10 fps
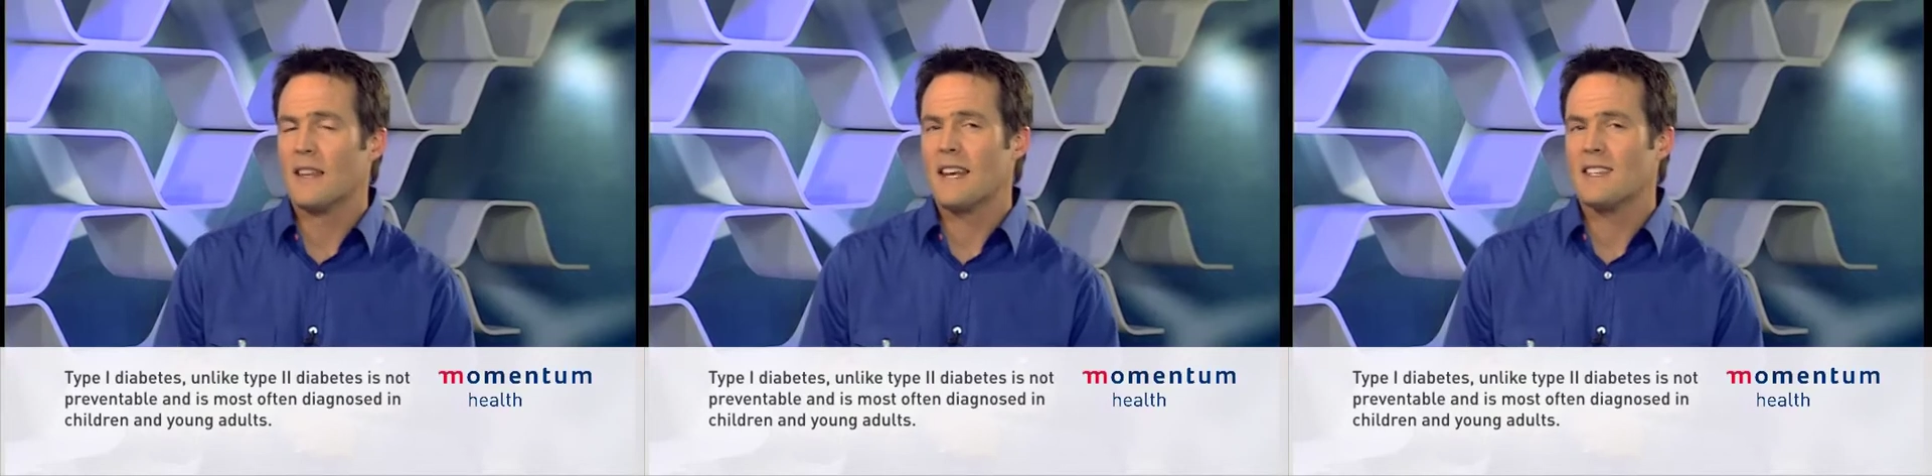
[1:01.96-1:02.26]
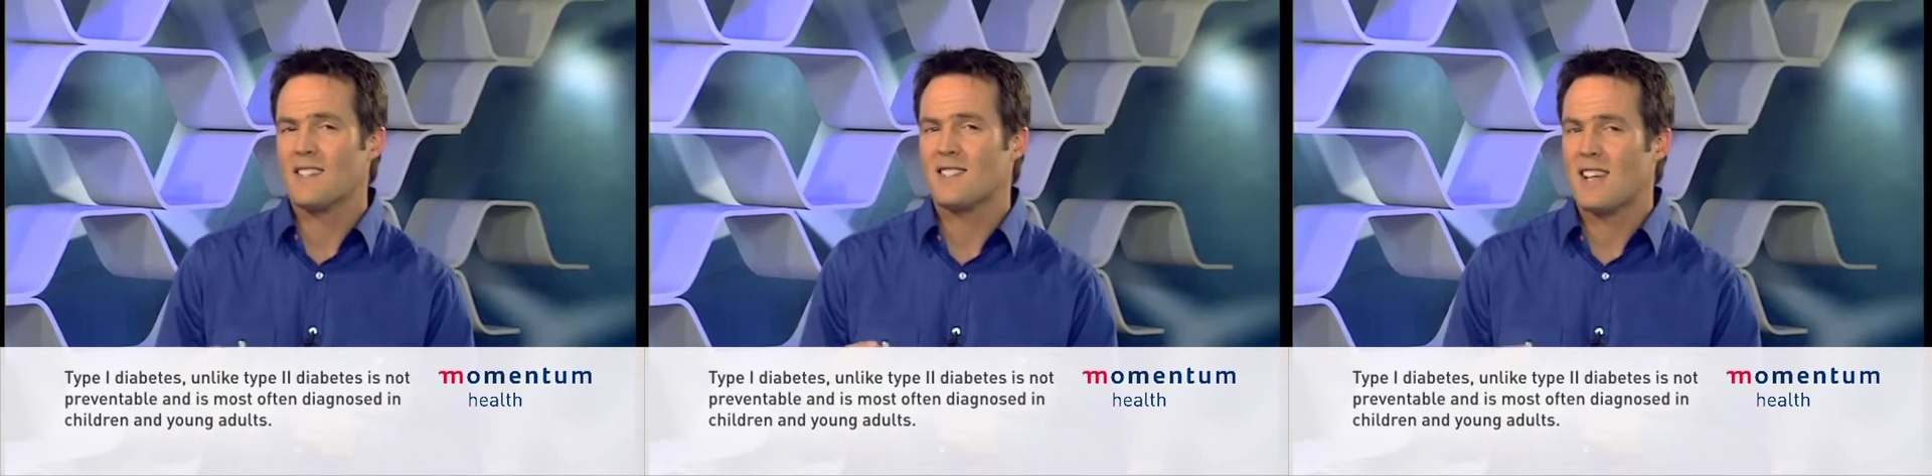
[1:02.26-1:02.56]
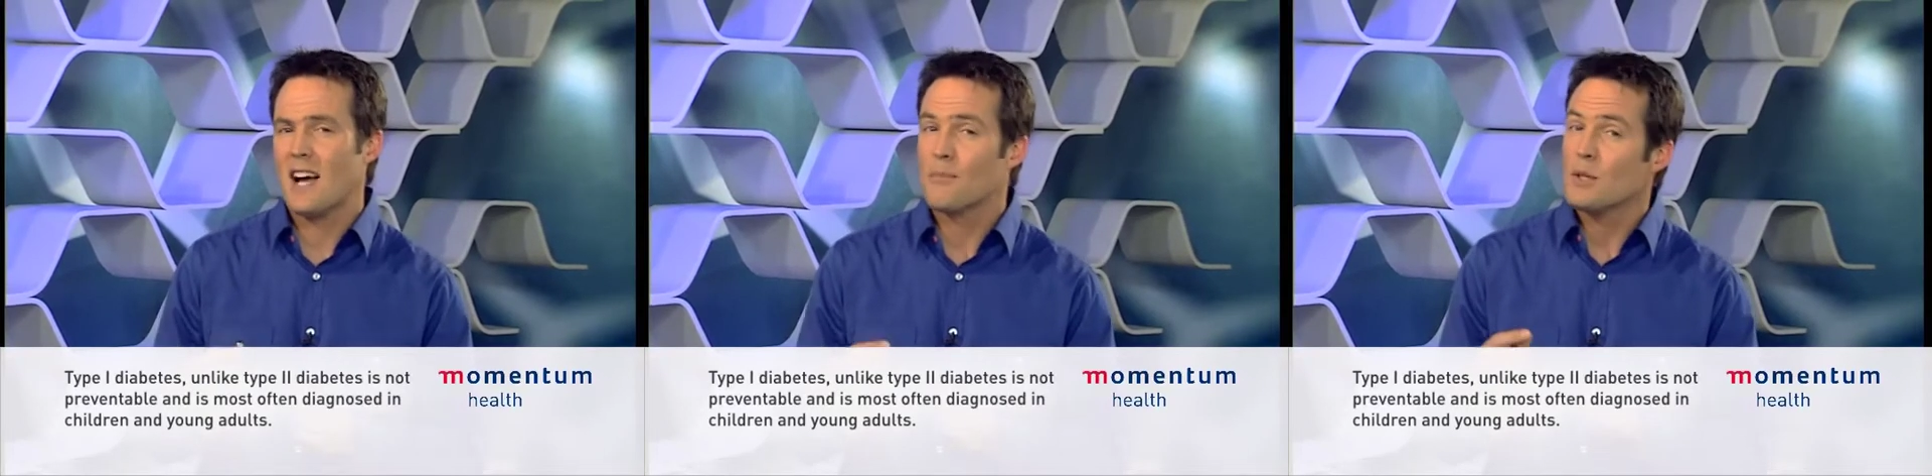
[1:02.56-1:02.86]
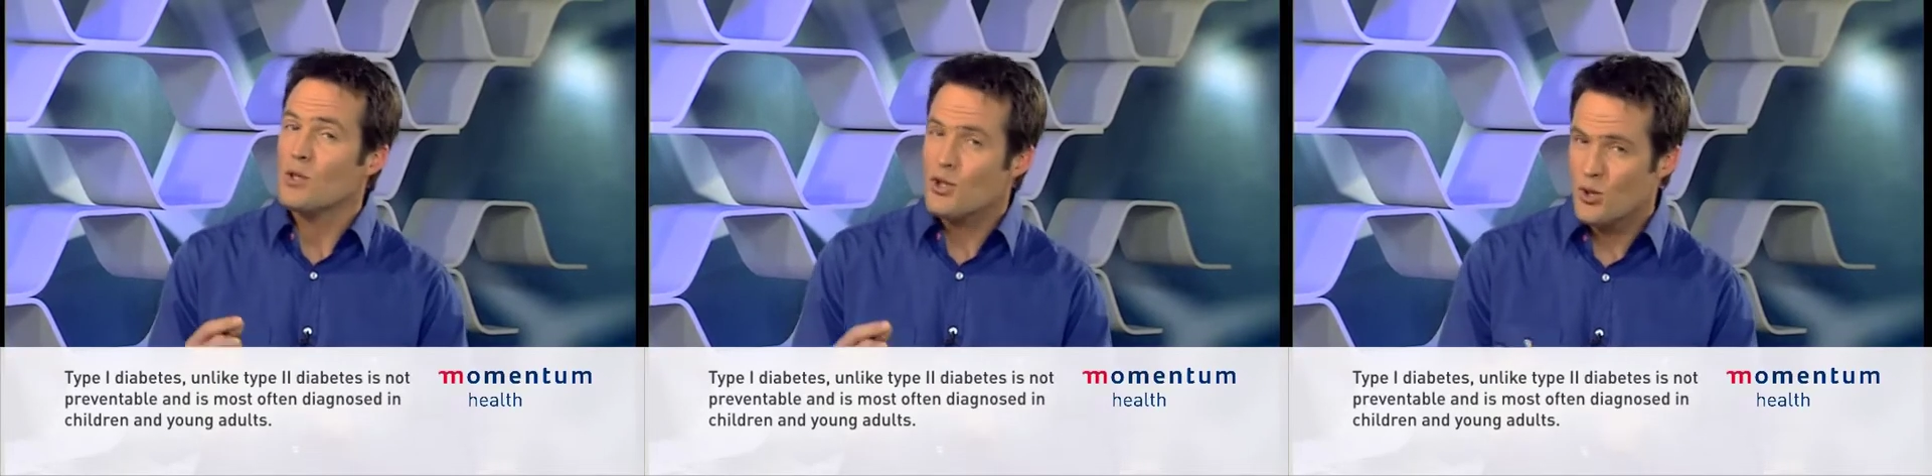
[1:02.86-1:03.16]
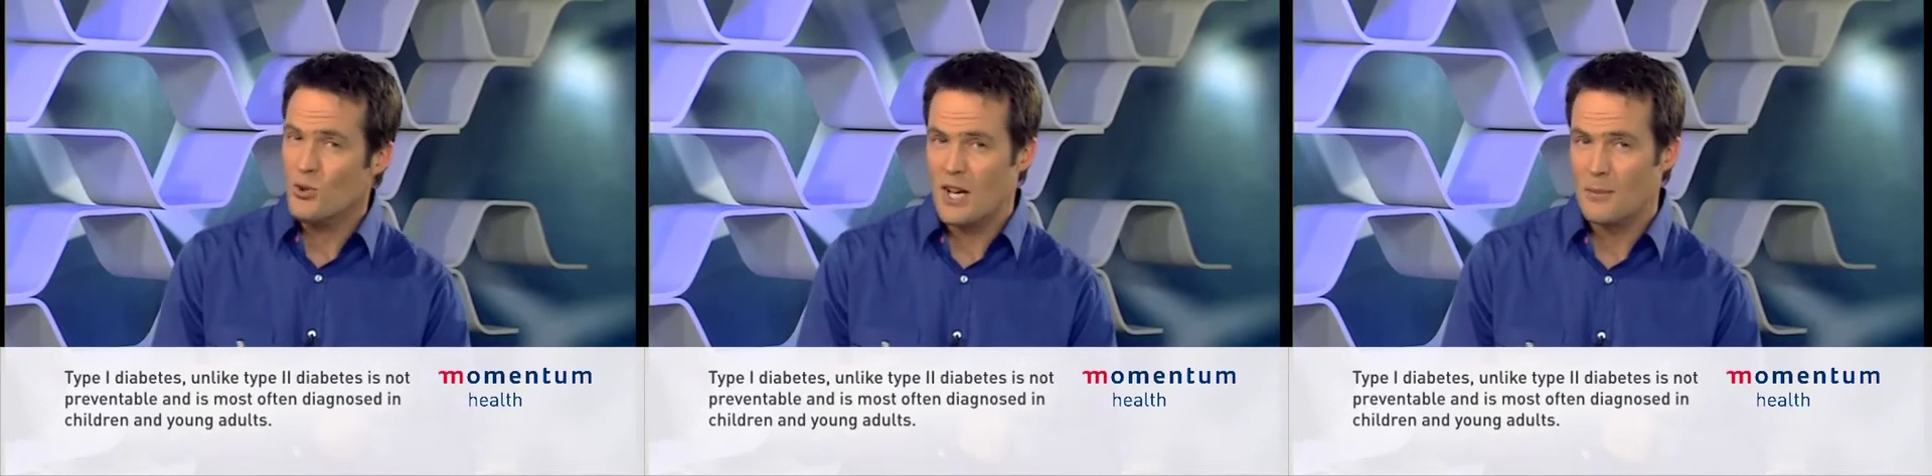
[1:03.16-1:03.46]
that is type
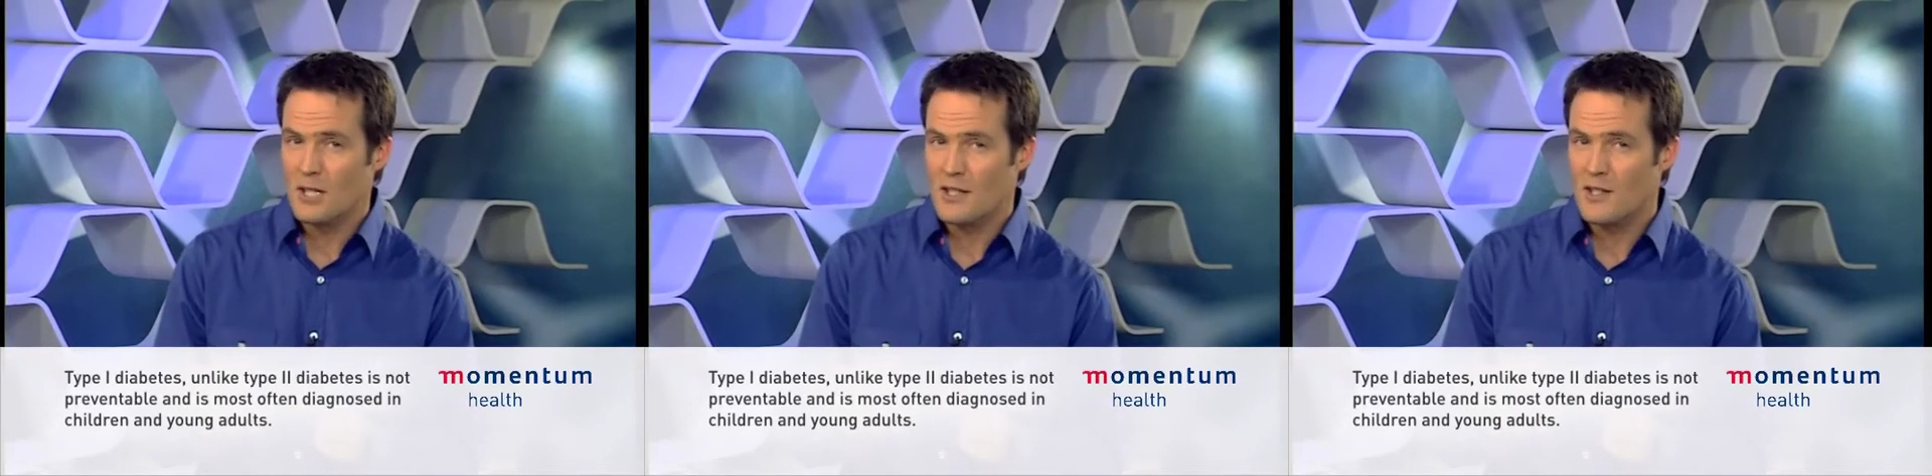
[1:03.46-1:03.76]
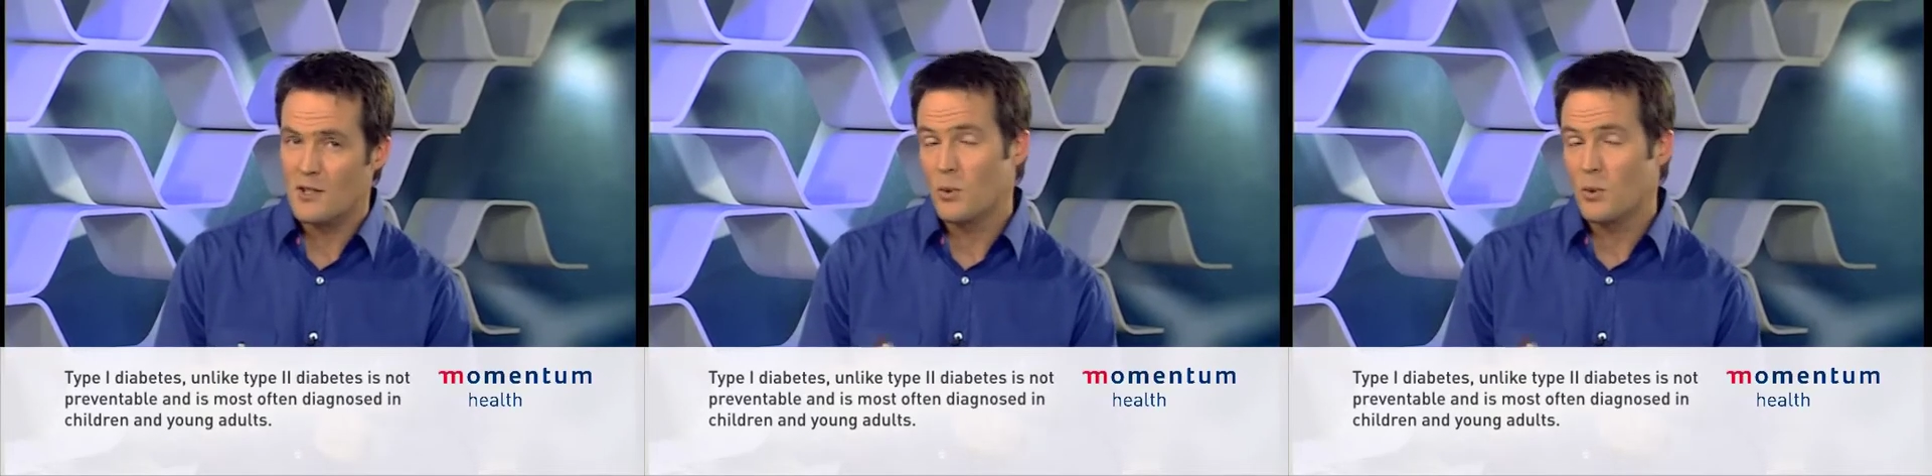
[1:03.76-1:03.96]
2 diabetes,